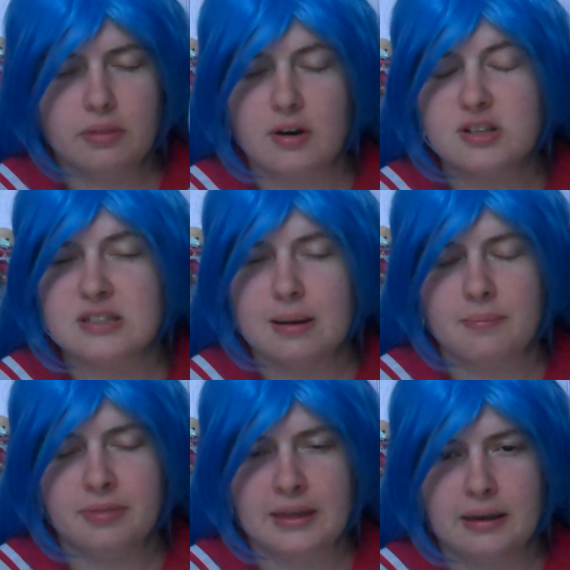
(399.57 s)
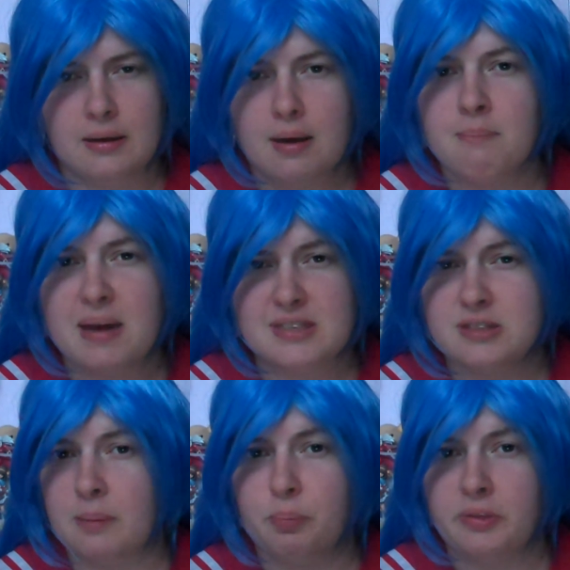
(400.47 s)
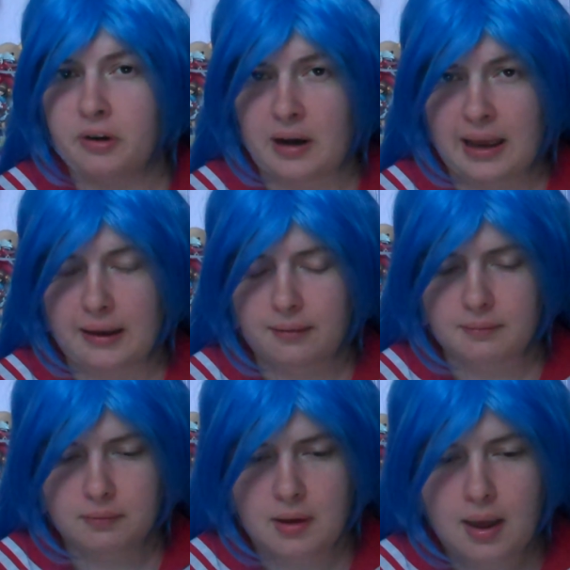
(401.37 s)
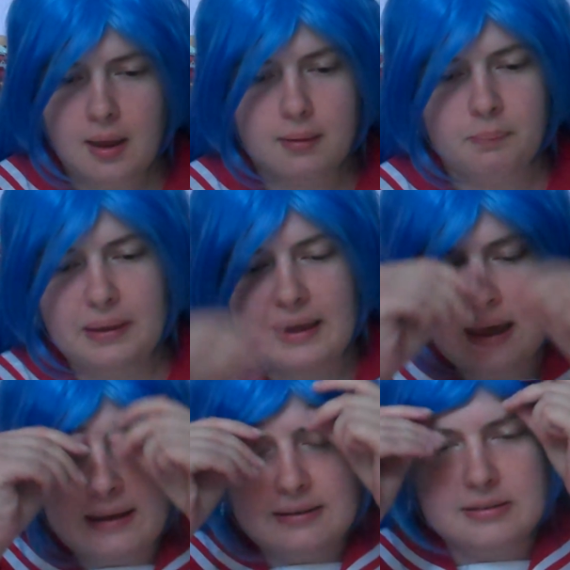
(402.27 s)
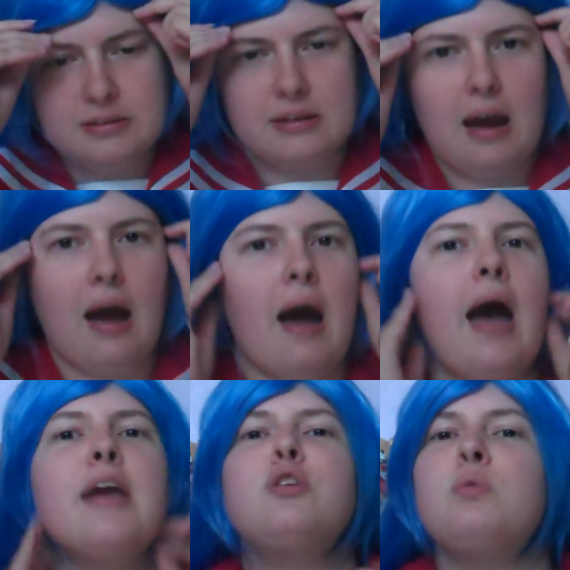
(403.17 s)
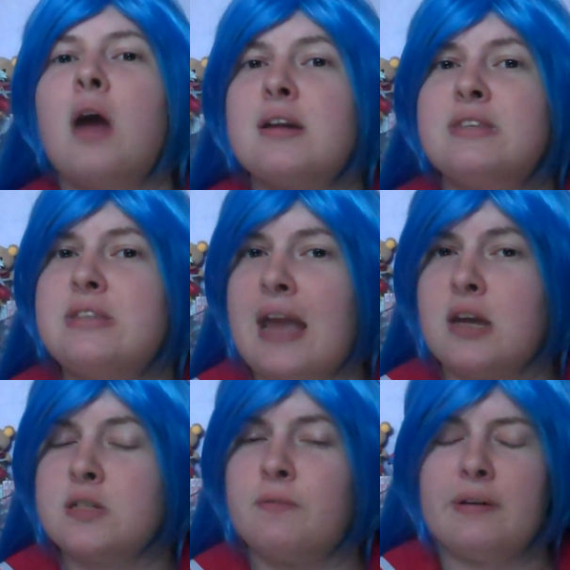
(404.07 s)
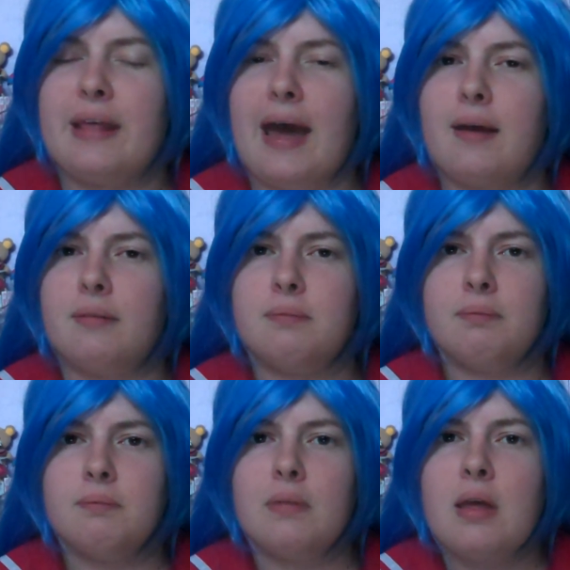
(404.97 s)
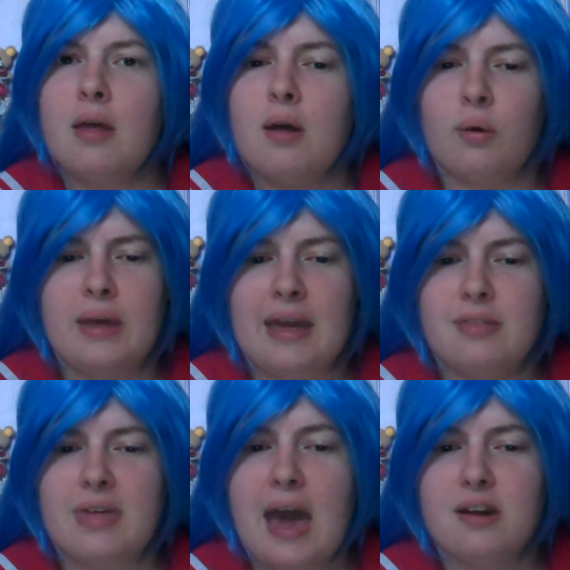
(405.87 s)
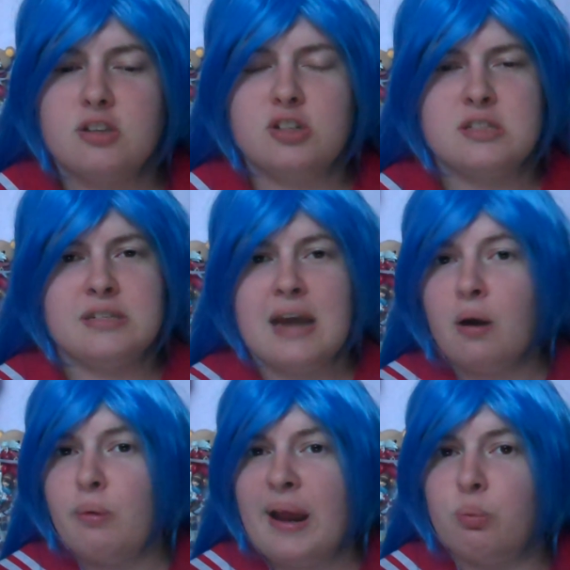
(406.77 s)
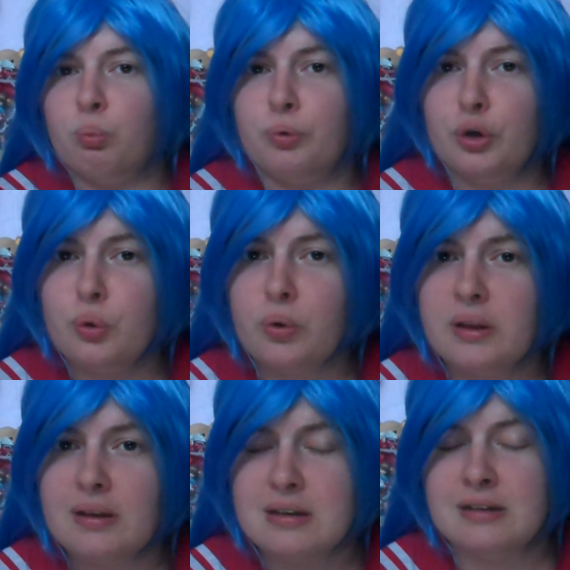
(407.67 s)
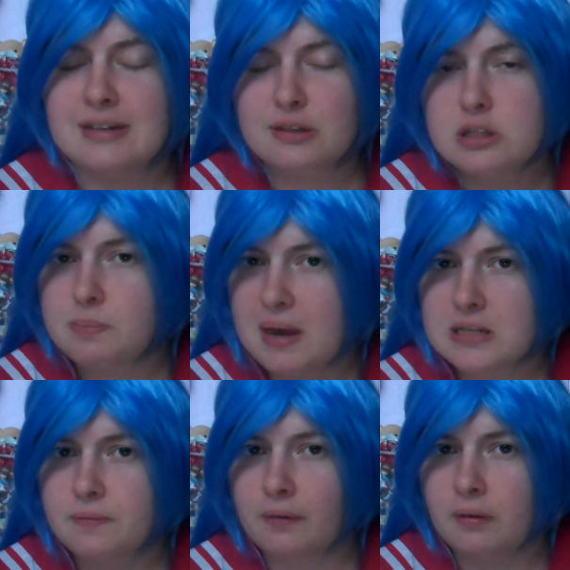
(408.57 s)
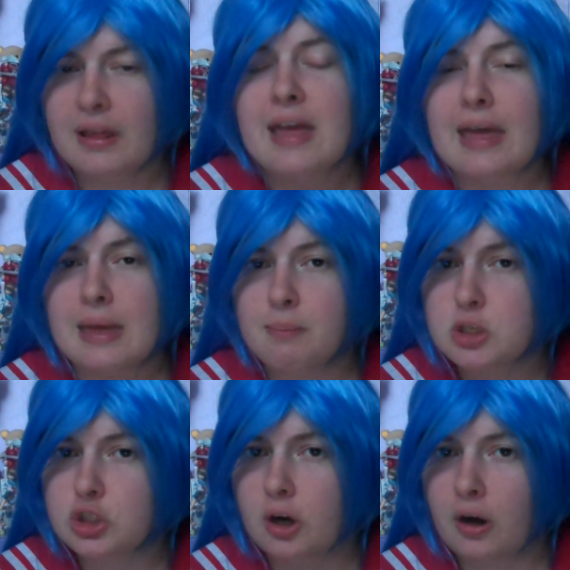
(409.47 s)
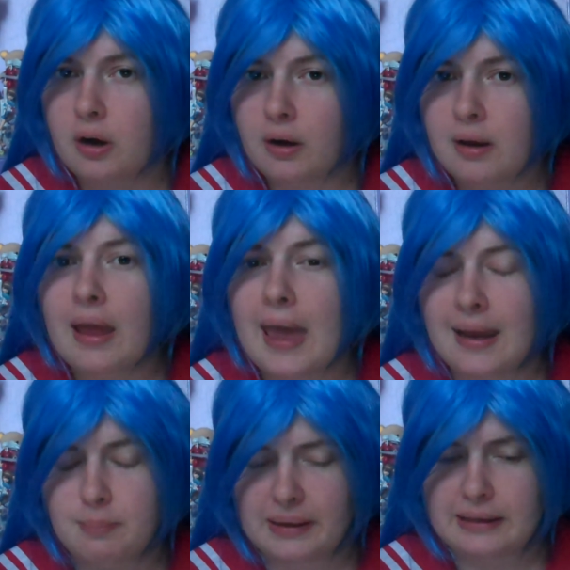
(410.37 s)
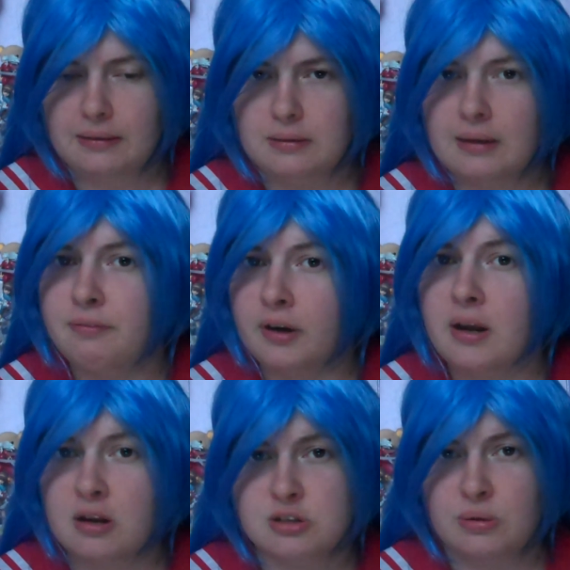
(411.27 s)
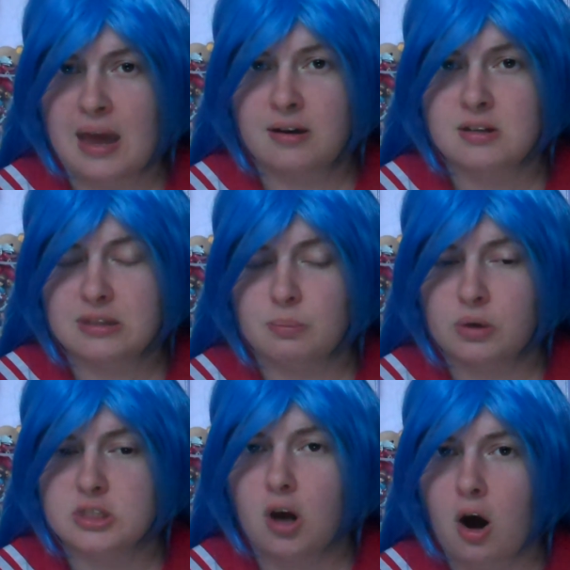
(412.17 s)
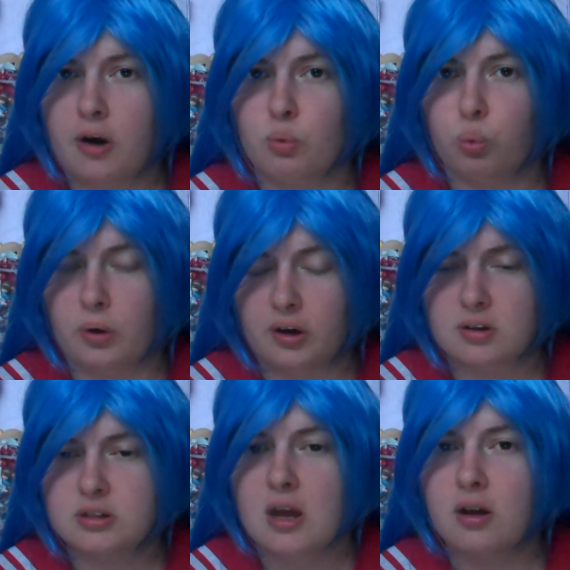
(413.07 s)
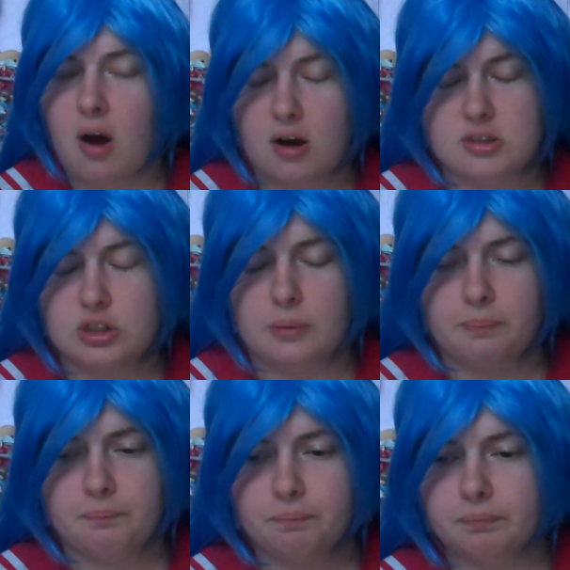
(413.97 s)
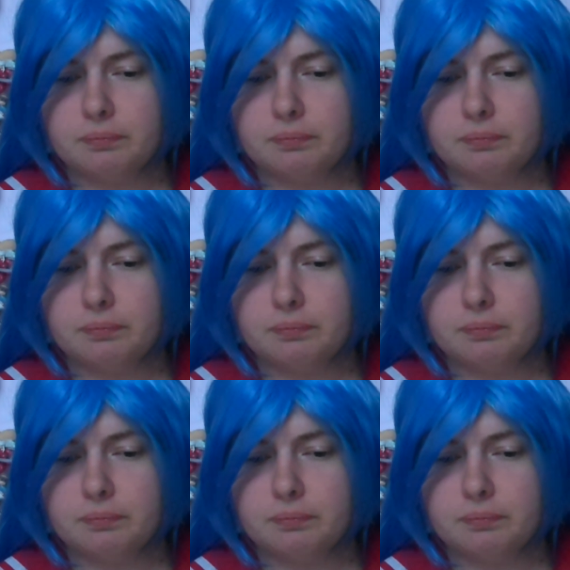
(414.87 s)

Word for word: There's something messed up with your head because I do not stand for that. Okay, that is just downright rude, disrespectful, immature, and mean if you're going to do that to someone's hard-worked costume.